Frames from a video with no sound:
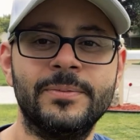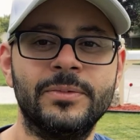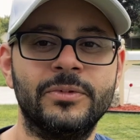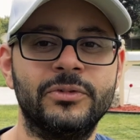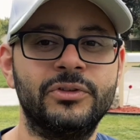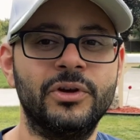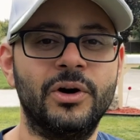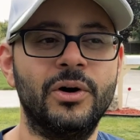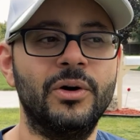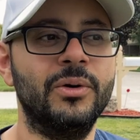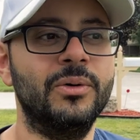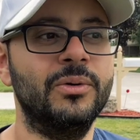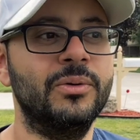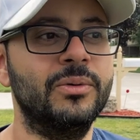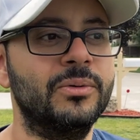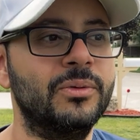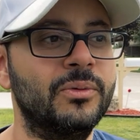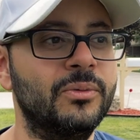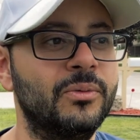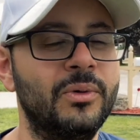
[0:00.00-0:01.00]
So
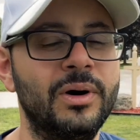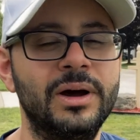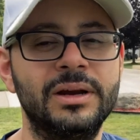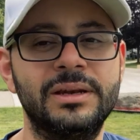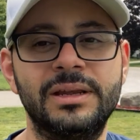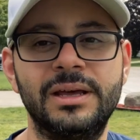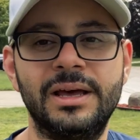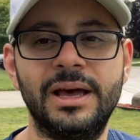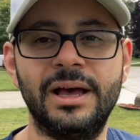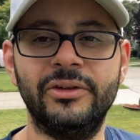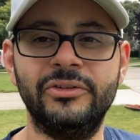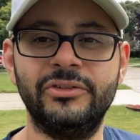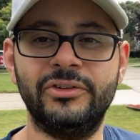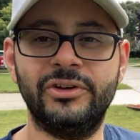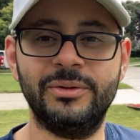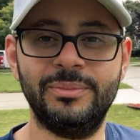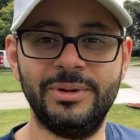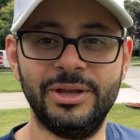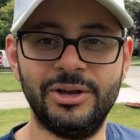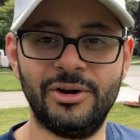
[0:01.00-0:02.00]
what else
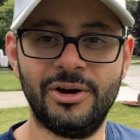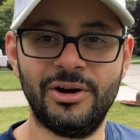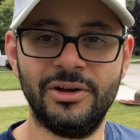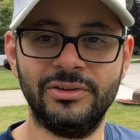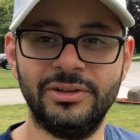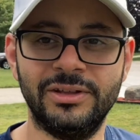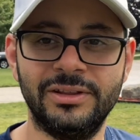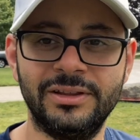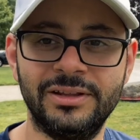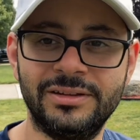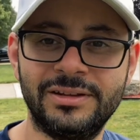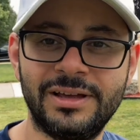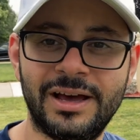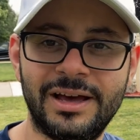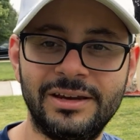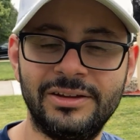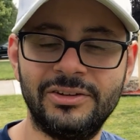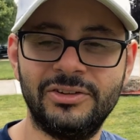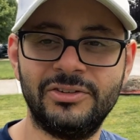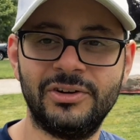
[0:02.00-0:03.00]
could be causing this
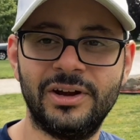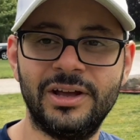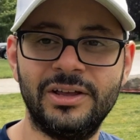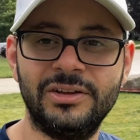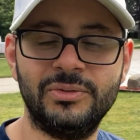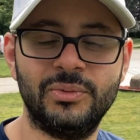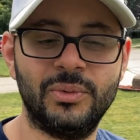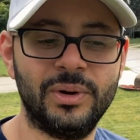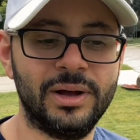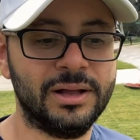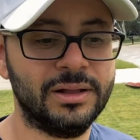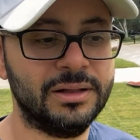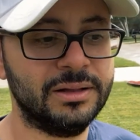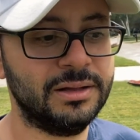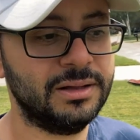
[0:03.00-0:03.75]
kind of stress? Well,